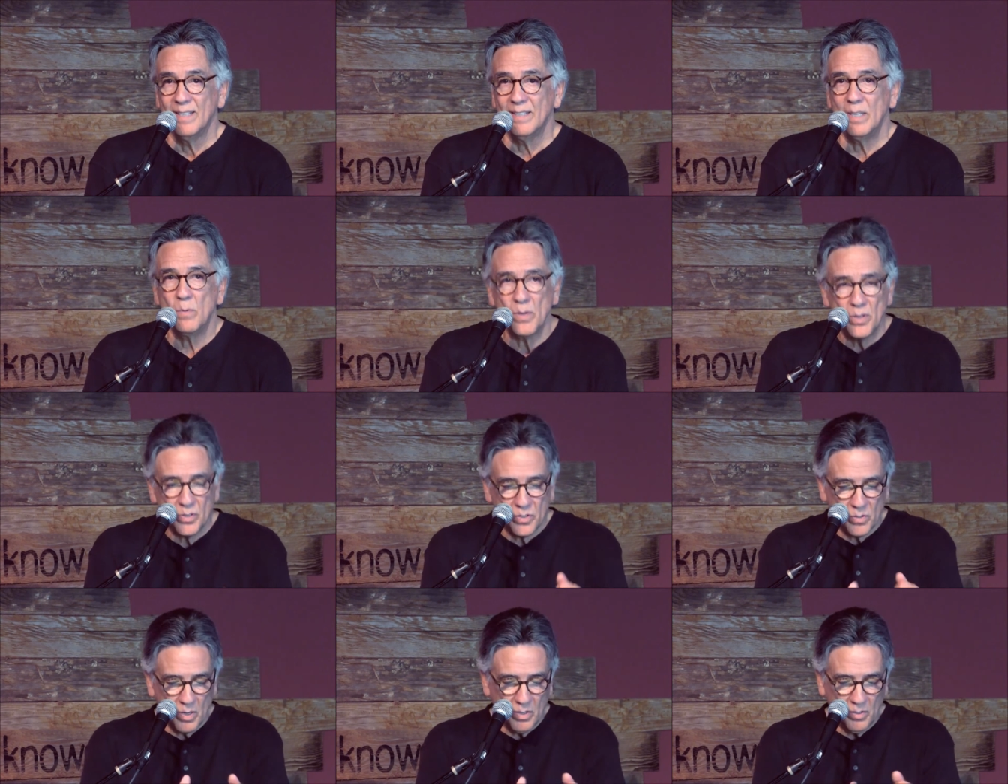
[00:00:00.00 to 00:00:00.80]
See where
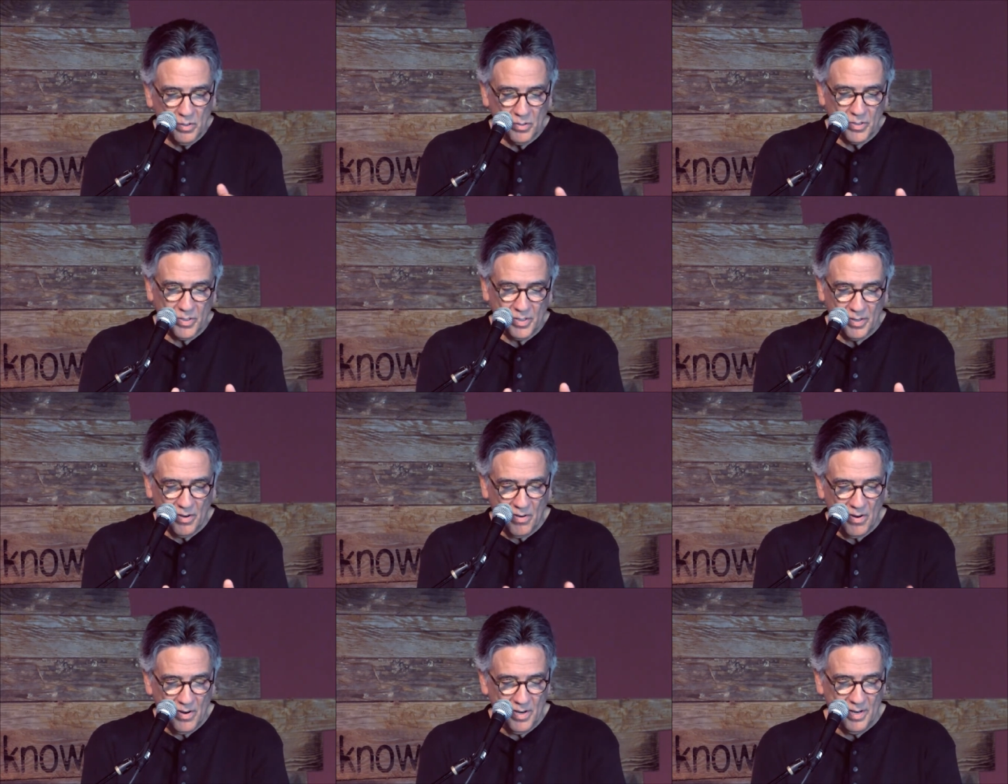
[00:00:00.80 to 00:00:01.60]
the struggles
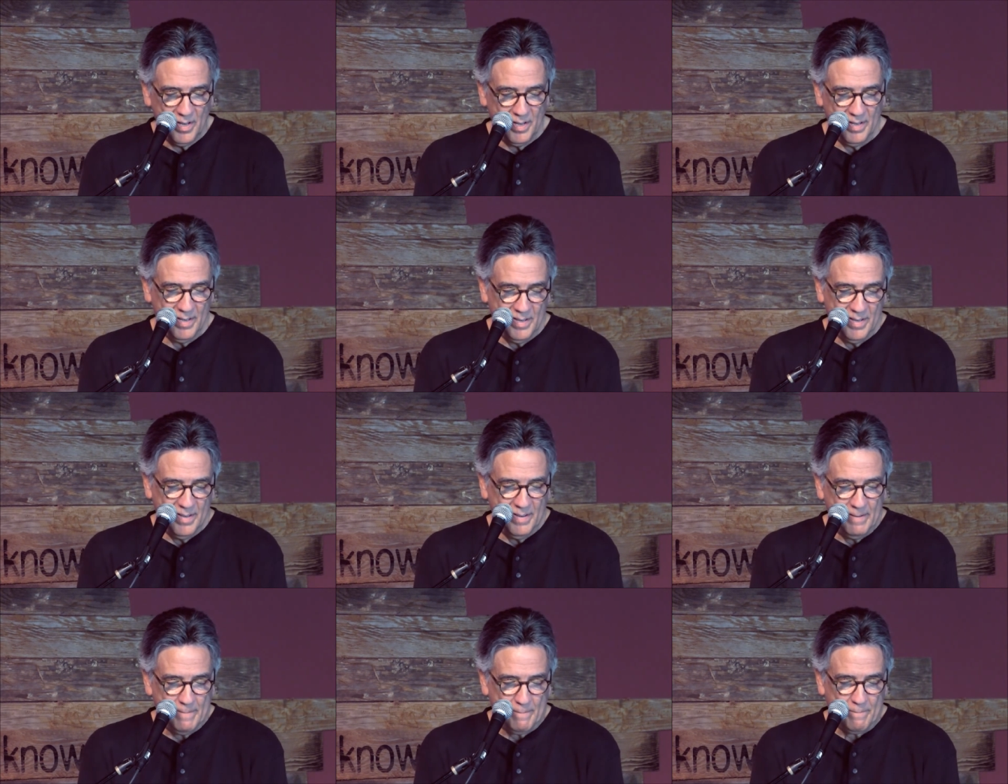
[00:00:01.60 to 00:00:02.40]
are?
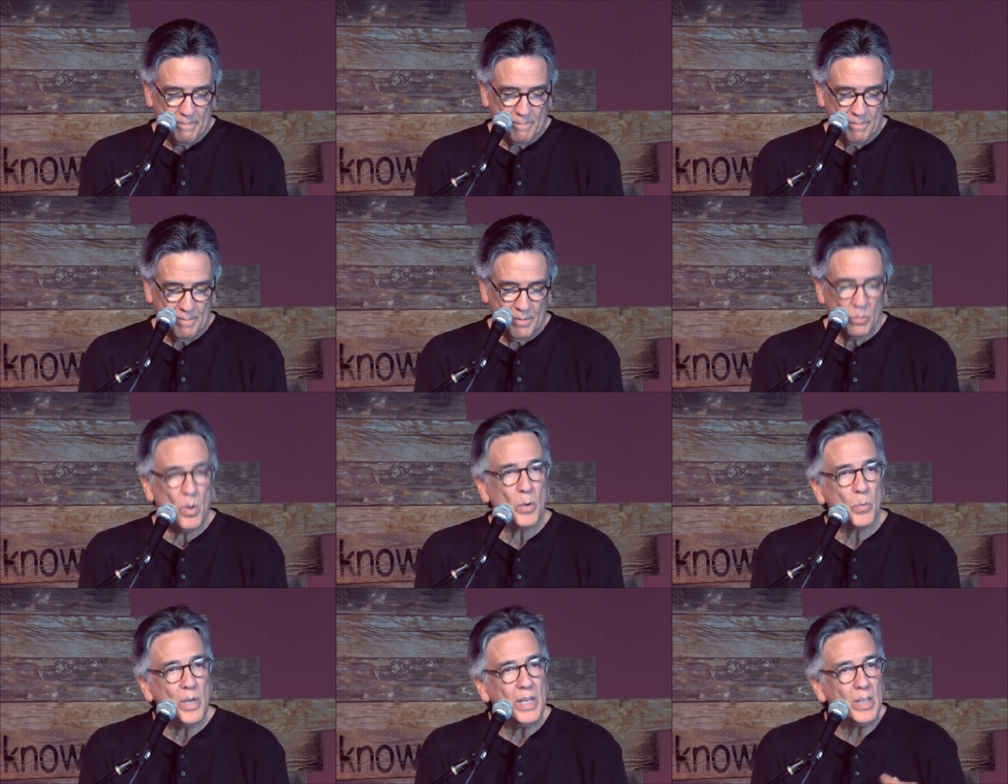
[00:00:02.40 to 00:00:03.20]

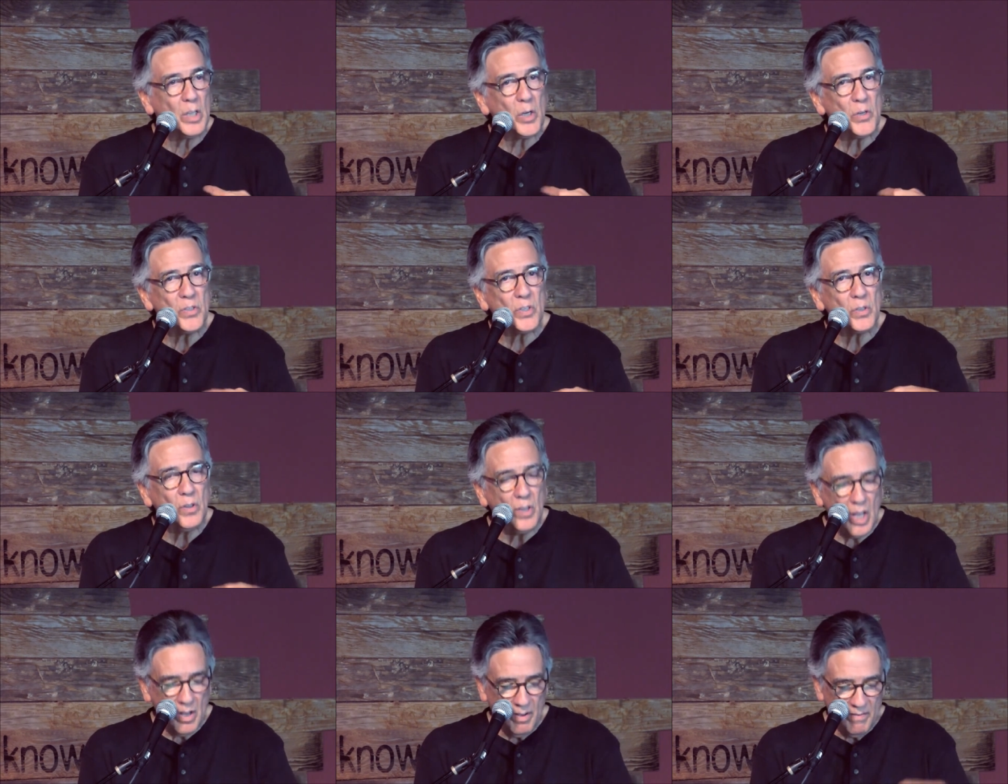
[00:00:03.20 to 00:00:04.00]
When we learn to
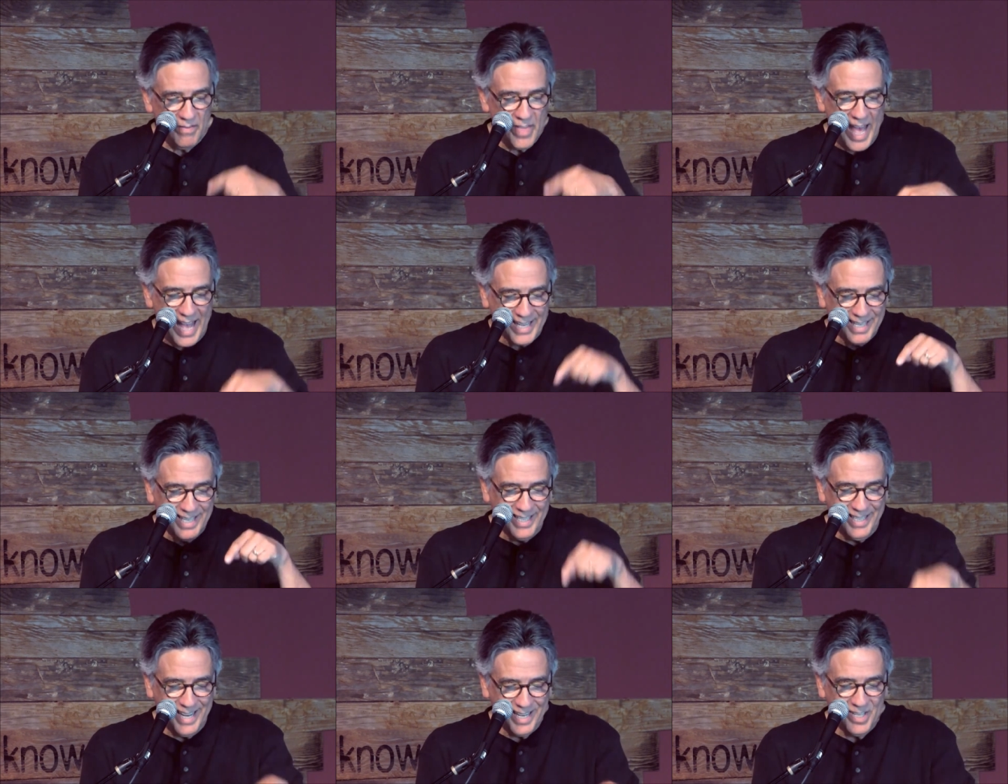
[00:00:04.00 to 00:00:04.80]
love that
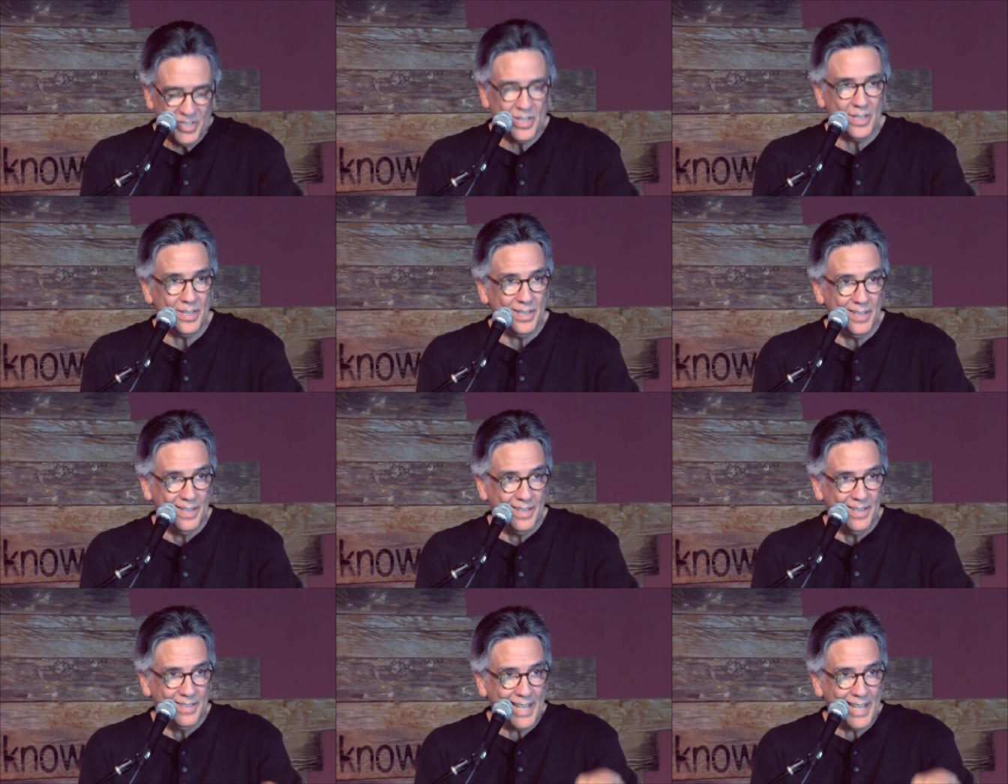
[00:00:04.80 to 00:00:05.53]
connection,